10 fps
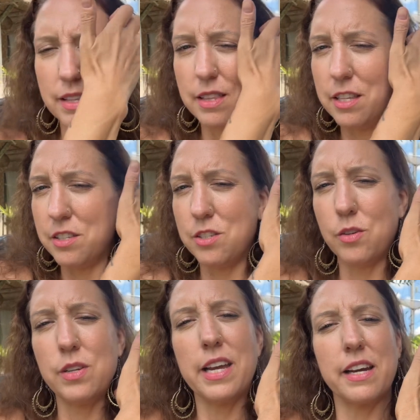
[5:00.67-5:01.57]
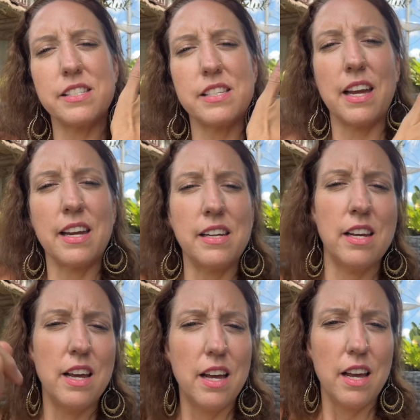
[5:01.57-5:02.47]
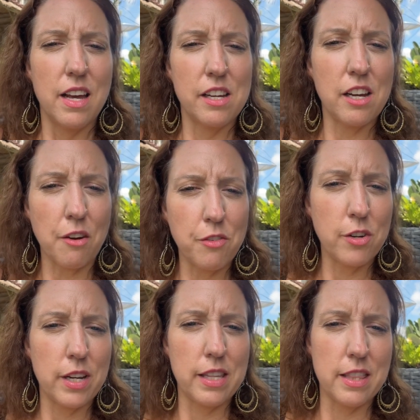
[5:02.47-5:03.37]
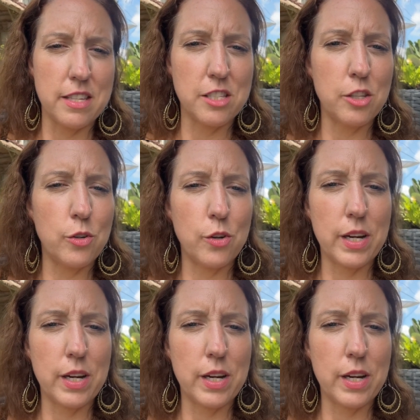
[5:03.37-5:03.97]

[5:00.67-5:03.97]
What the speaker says: the zodiac sign governing this lunar